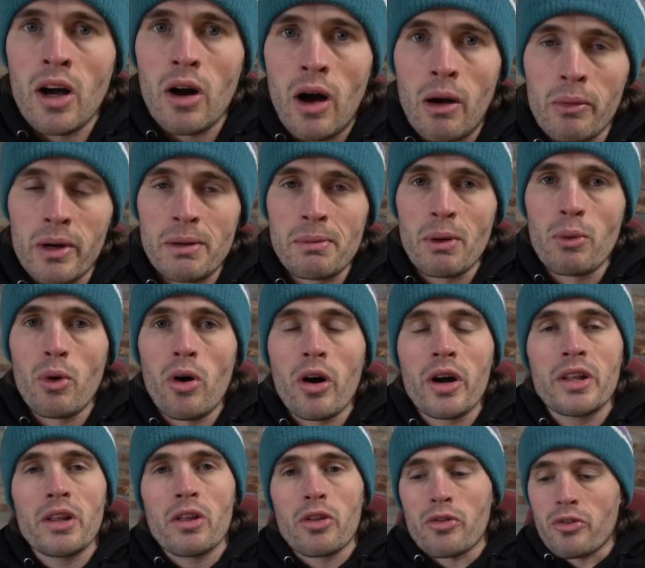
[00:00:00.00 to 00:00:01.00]
I'm going to be
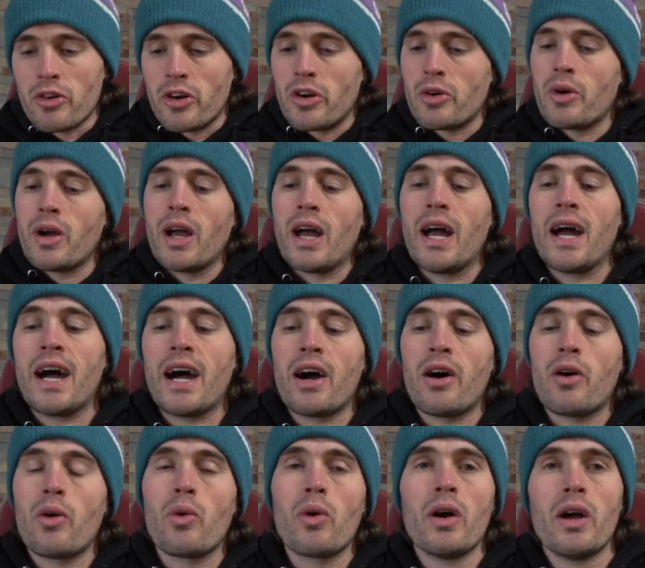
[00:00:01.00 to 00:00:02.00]
walking you through
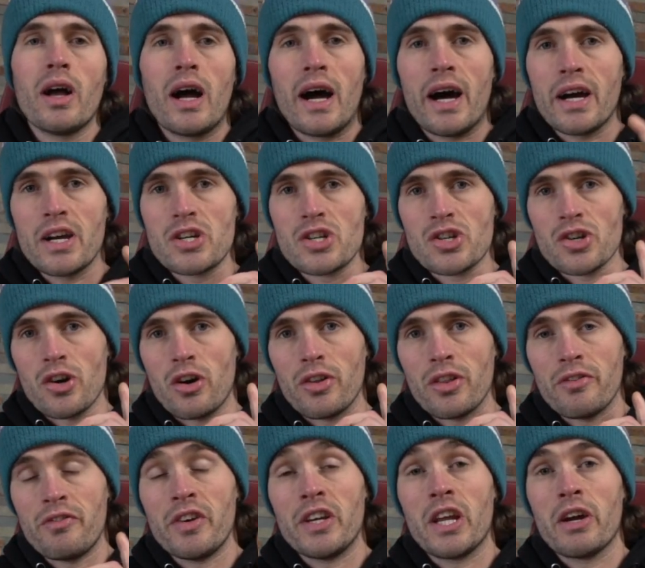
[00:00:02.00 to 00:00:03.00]
how I shot
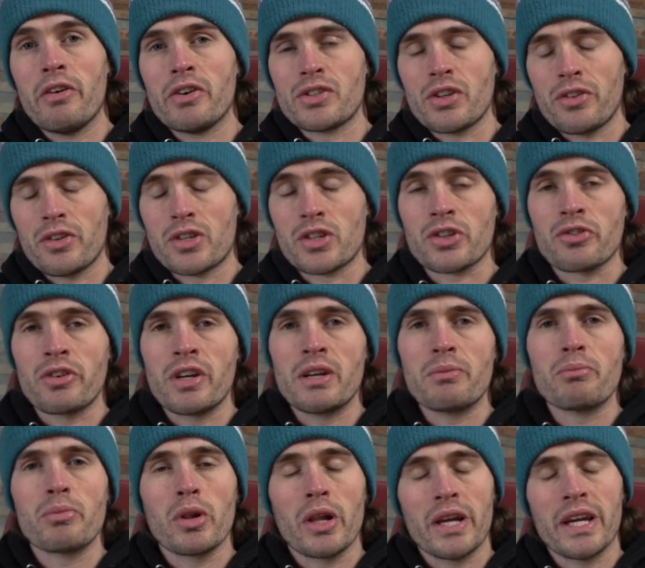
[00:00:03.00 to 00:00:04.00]
the video that's on the
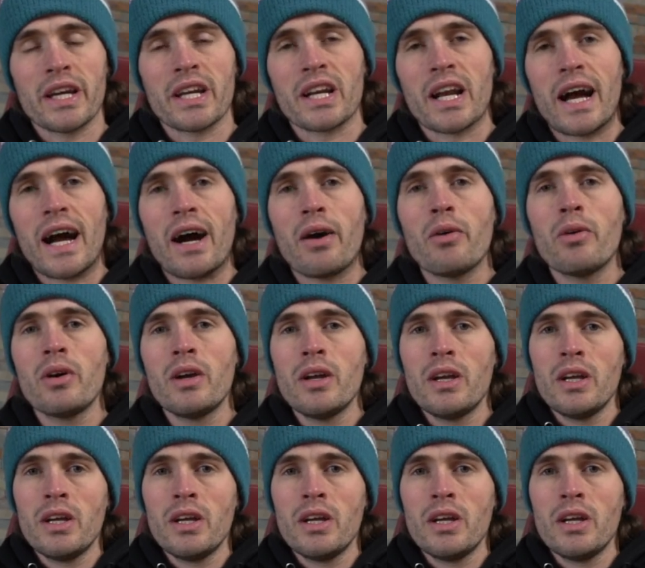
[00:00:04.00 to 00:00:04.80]
screen playing now,